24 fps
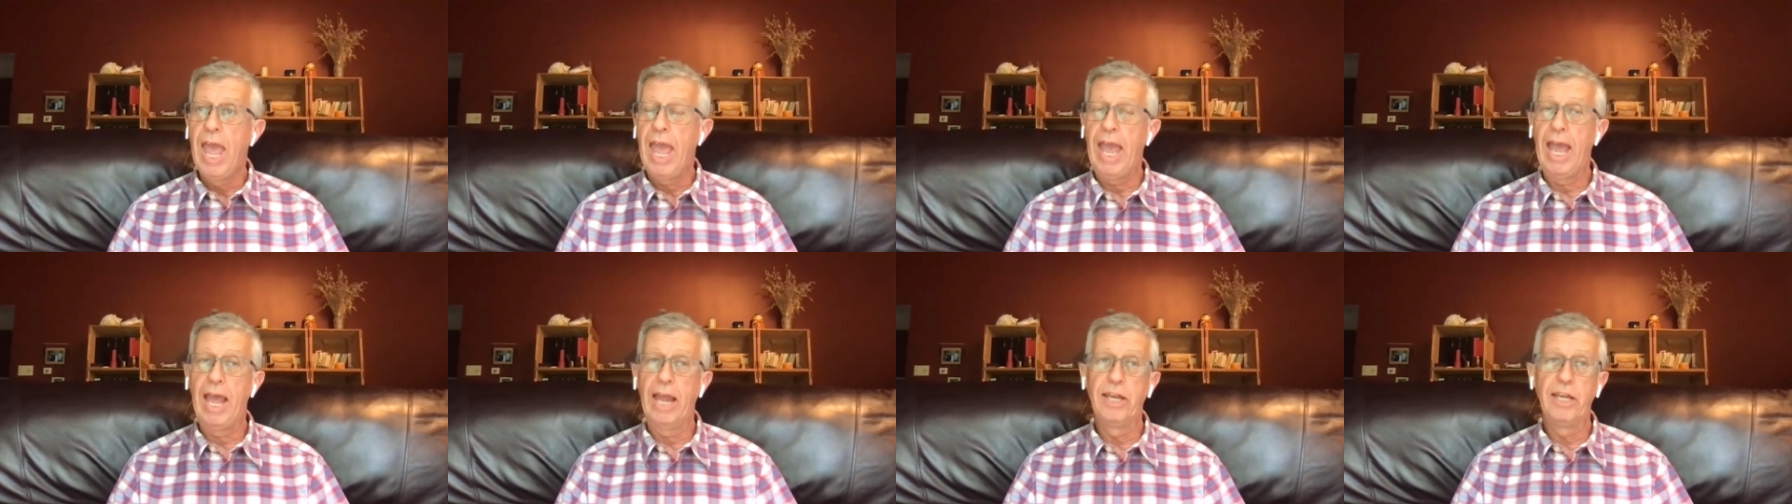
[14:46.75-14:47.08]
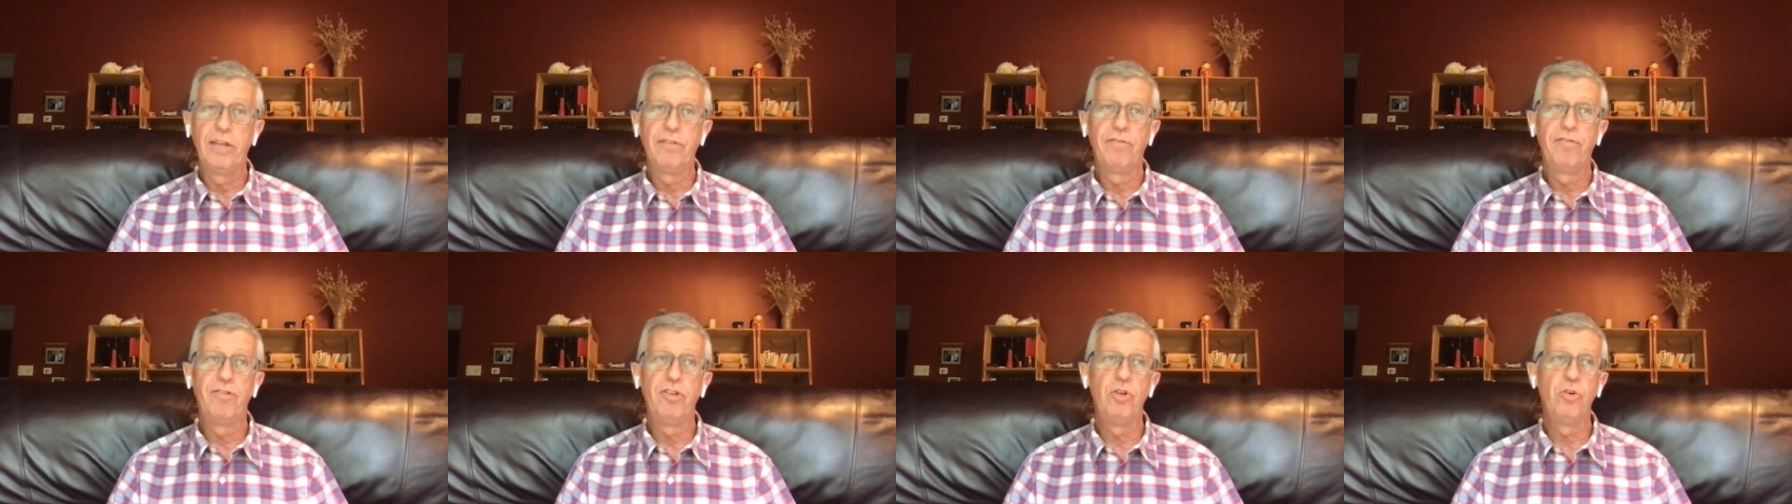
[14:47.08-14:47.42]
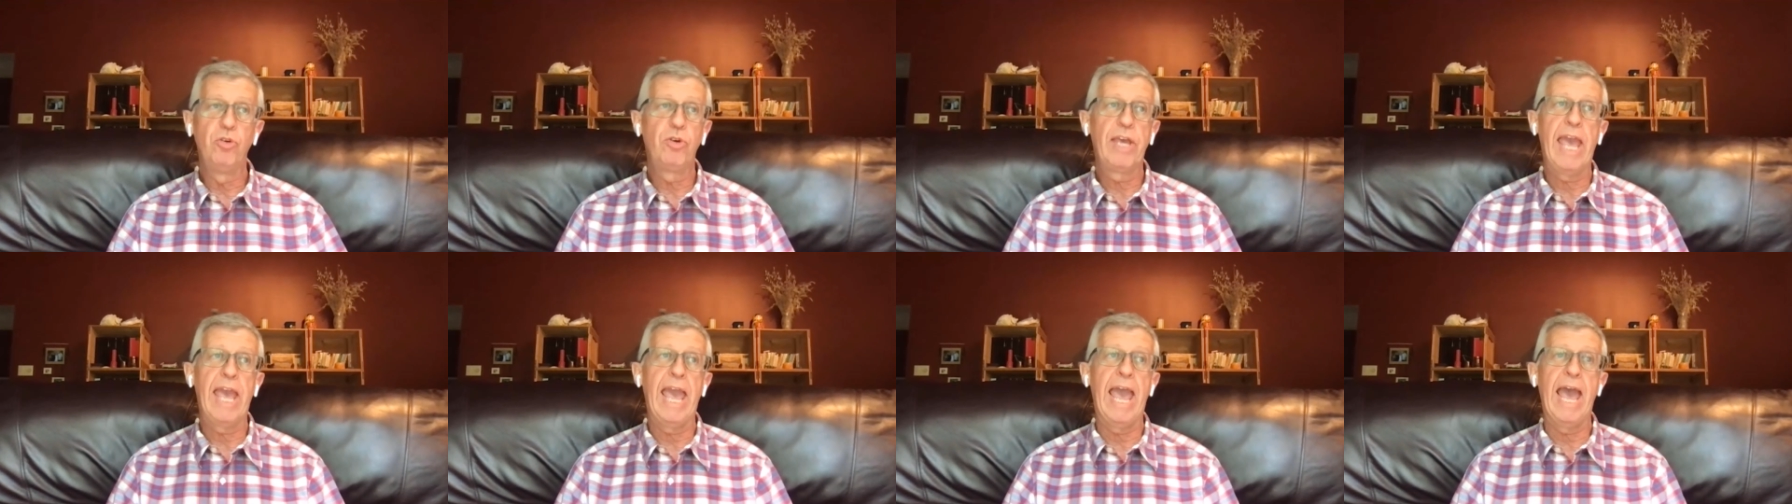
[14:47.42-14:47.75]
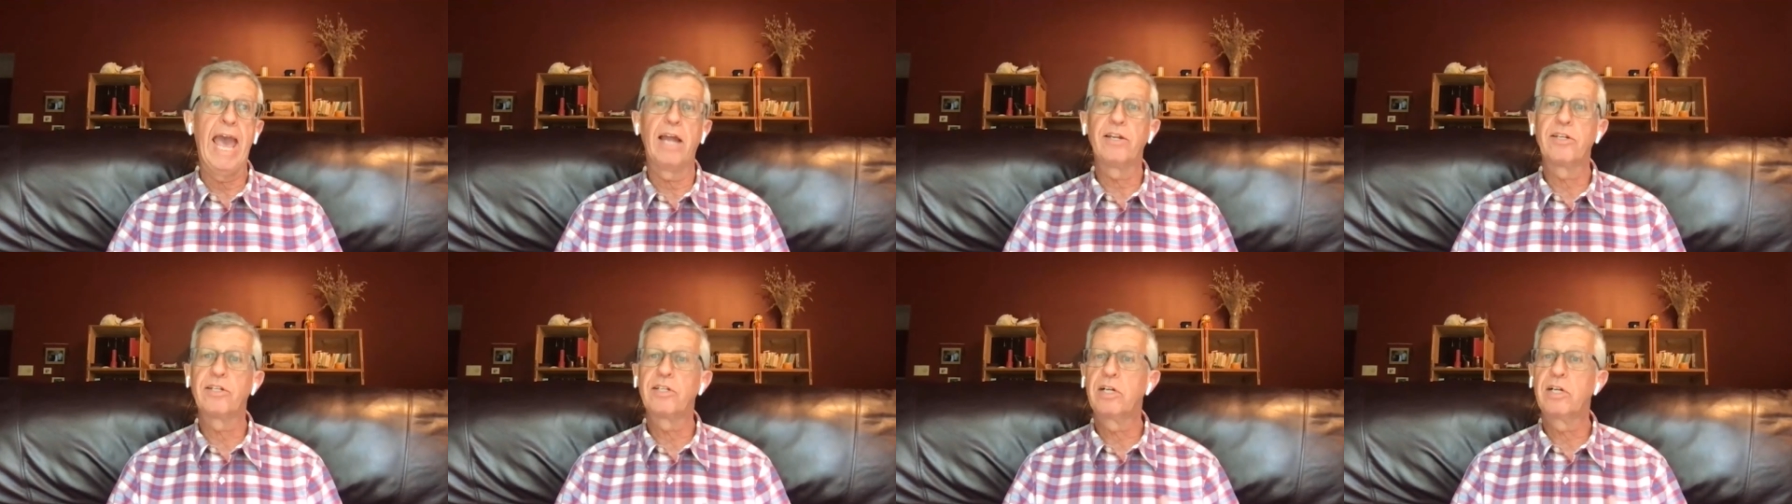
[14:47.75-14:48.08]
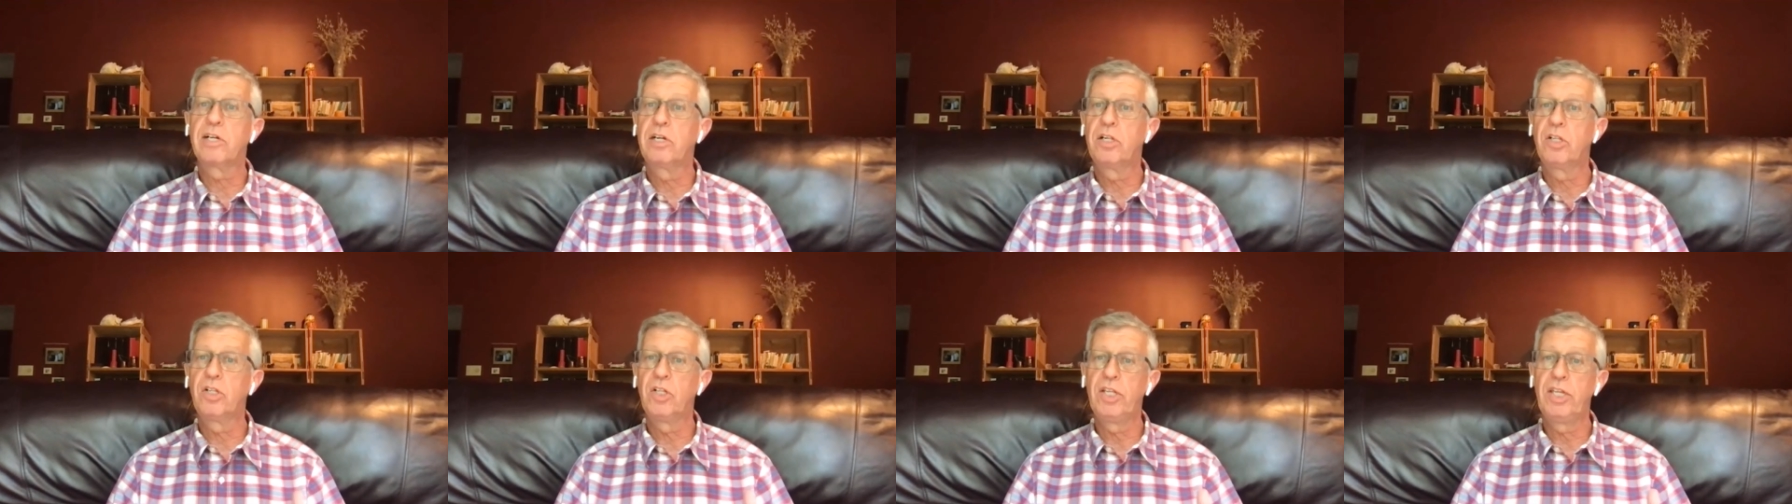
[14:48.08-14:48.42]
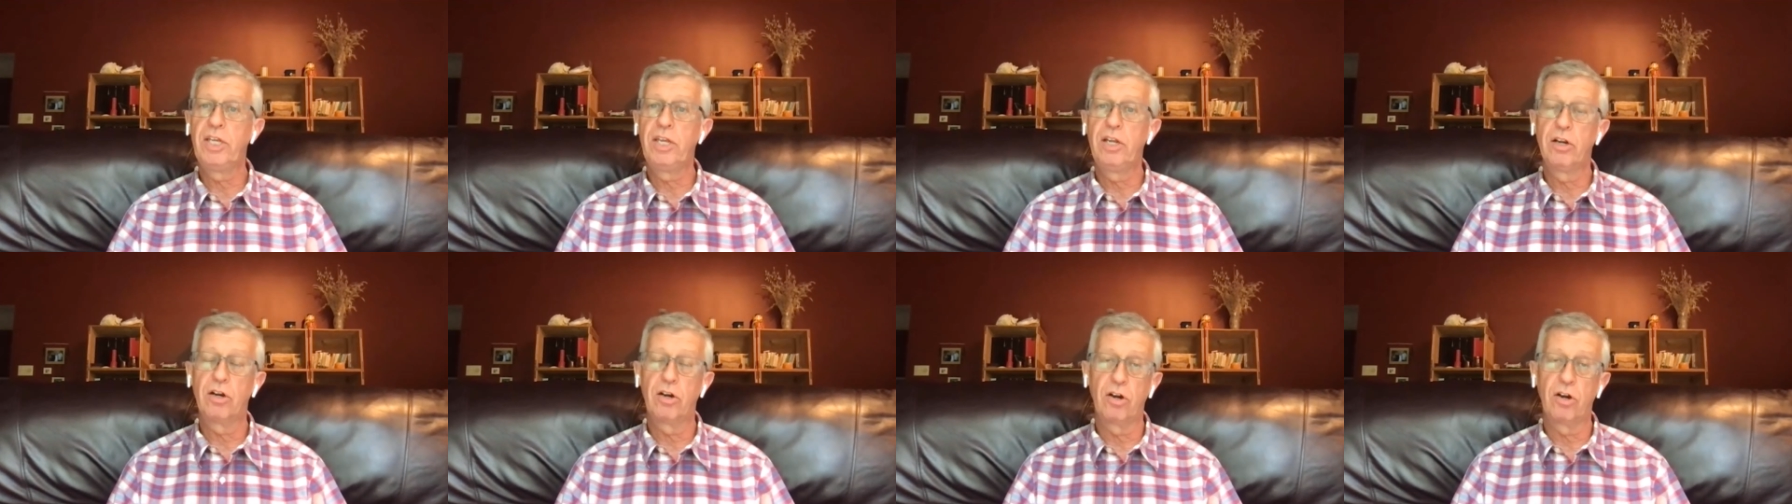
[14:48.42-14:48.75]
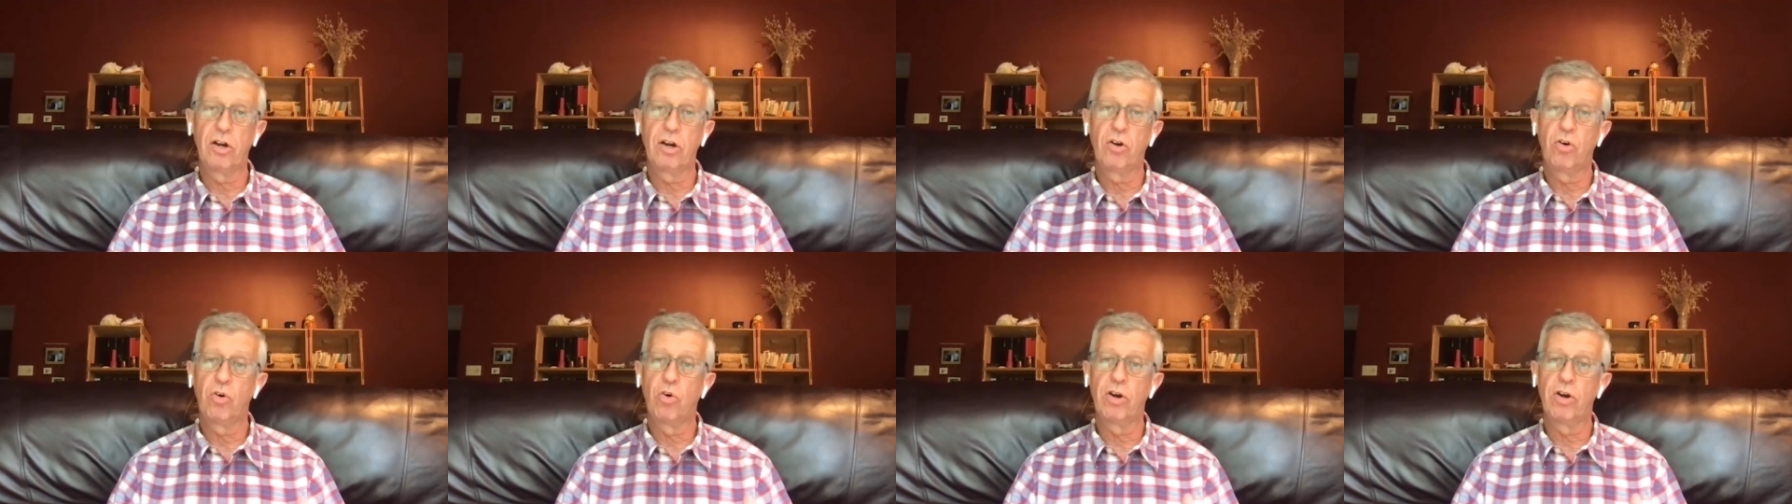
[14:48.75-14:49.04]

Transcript: And if you can't clear